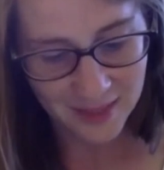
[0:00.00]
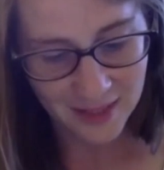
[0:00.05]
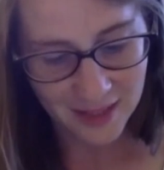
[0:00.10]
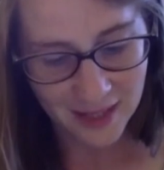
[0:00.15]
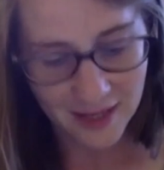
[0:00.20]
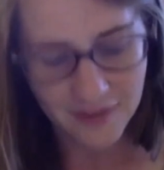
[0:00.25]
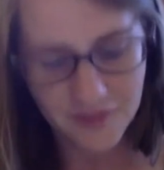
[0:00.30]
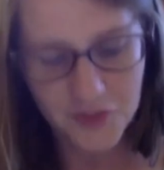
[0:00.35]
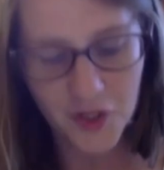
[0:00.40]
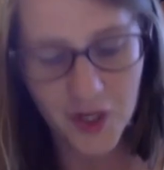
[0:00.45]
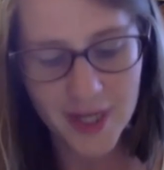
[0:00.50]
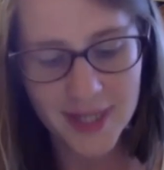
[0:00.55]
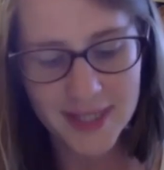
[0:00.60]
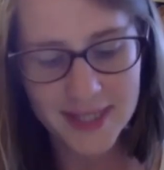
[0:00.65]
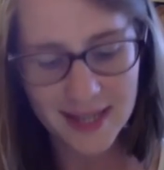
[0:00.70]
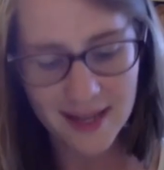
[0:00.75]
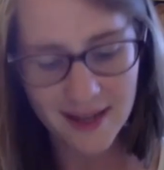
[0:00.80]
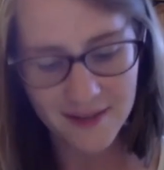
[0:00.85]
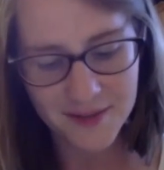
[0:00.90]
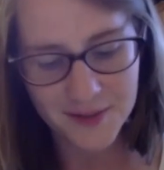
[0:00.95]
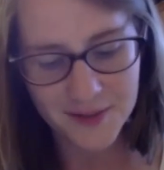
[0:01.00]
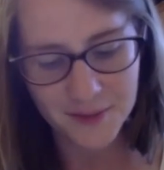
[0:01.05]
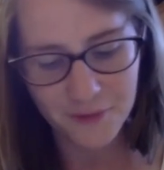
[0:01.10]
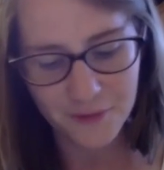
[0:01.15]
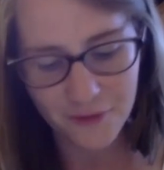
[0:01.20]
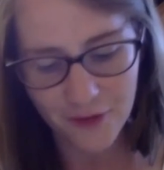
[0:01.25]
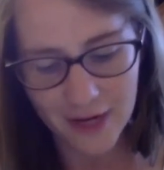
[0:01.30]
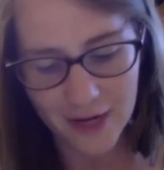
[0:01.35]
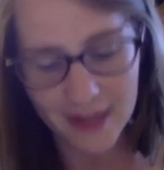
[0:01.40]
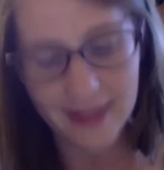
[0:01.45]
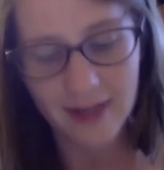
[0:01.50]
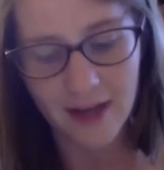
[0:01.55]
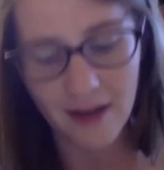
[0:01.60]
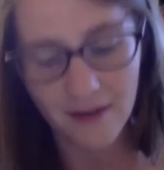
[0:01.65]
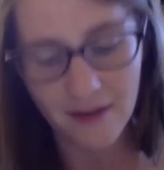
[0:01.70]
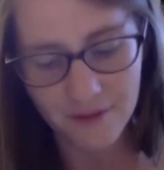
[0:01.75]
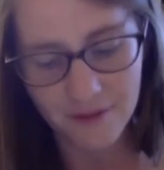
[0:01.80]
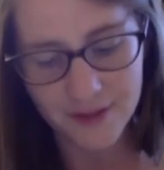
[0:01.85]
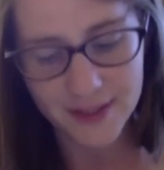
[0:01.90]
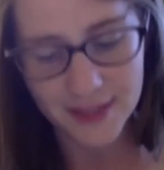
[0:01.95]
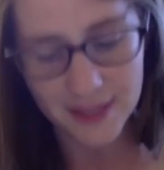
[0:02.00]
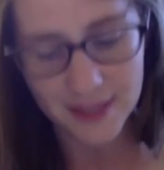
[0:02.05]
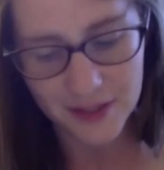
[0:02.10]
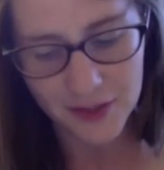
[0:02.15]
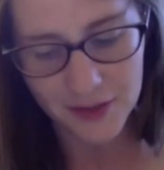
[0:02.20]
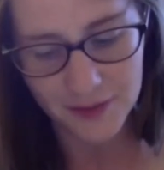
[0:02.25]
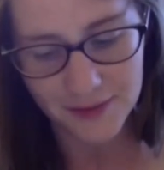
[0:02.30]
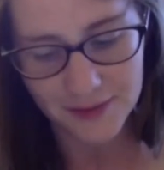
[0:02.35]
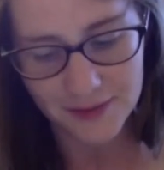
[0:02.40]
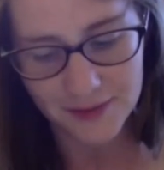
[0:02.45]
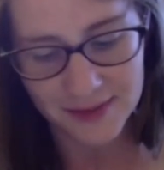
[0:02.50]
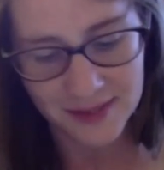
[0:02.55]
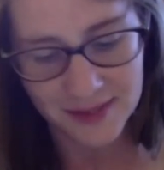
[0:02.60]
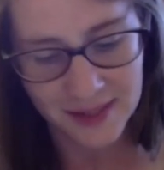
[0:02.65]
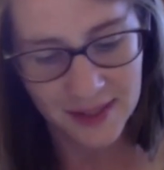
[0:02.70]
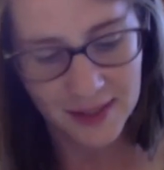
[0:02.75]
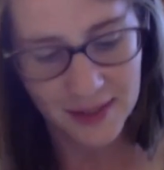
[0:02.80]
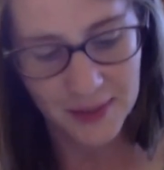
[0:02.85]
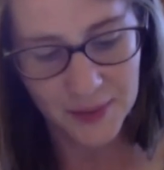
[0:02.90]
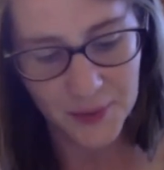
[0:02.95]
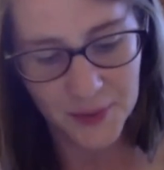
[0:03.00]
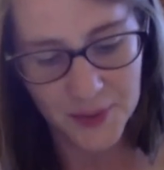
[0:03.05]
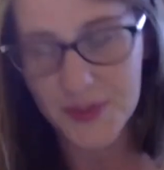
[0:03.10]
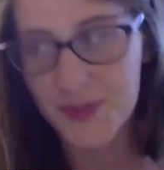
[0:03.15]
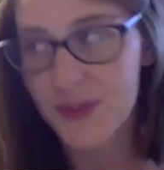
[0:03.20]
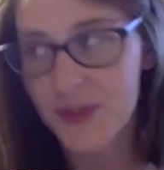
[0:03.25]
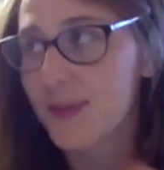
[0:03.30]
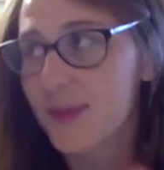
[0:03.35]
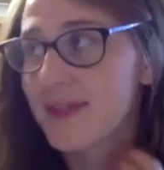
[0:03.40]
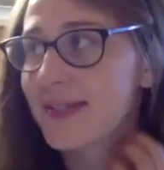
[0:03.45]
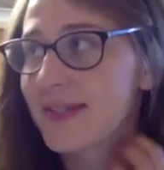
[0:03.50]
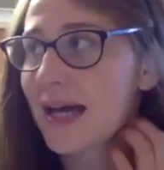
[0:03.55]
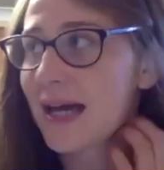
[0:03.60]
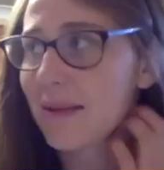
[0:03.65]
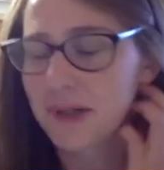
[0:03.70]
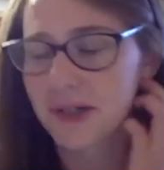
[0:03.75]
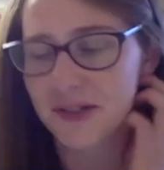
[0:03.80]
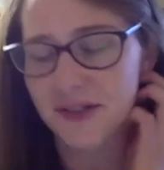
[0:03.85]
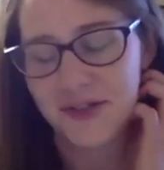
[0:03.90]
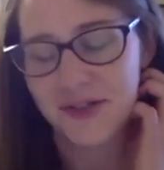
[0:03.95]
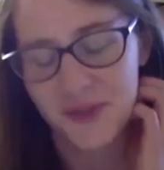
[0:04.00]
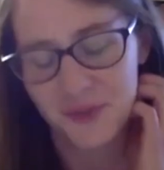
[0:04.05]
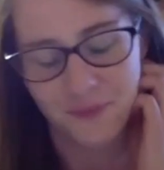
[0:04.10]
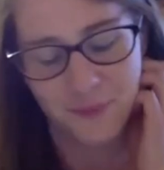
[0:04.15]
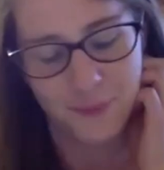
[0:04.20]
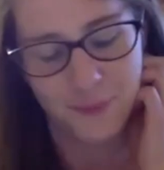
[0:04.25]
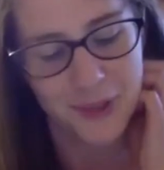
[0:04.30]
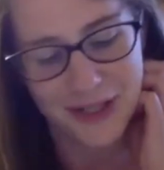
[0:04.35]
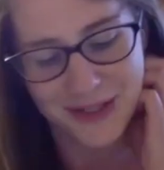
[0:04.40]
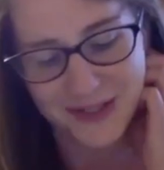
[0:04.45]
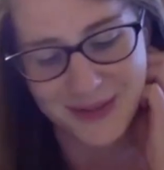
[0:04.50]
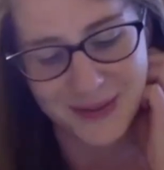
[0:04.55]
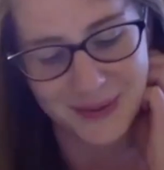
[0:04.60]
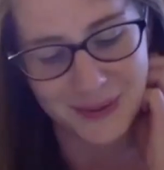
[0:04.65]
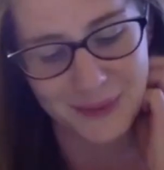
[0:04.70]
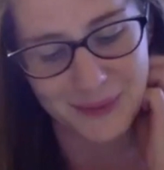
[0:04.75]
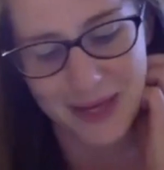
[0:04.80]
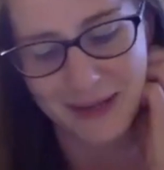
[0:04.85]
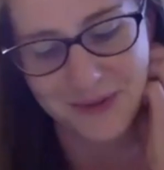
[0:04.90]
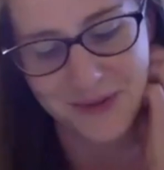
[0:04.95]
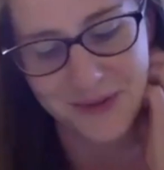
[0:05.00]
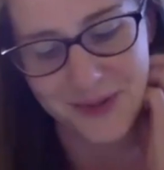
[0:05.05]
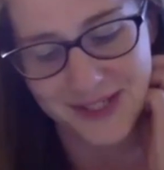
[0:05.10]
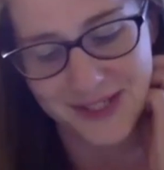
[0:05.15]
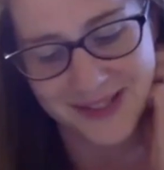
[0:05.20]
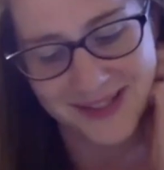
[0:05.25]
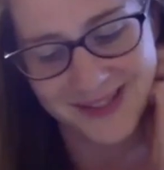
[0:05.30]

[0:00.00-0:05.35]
I've tried to have some frank conversations in order to establish some personal boundaries.